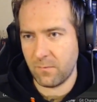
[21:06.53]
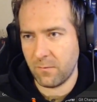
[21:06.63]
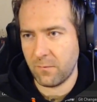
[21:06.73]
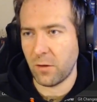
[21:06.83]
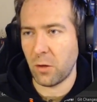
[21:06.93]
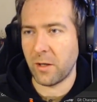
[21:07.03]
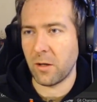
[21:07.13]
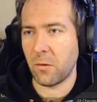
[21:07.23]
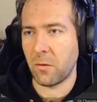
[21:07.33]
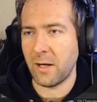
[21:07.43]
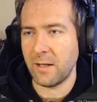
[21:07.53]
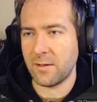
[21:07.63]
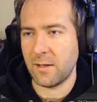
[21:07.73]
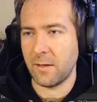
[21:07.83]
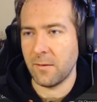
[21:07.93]
following along
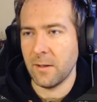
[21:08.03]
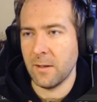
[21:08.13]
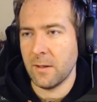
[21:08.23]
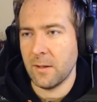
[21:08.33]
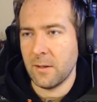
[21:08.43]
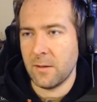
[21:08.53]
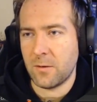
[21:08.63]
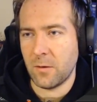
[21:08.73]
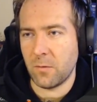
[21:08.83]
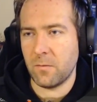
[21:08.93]
nicely. So,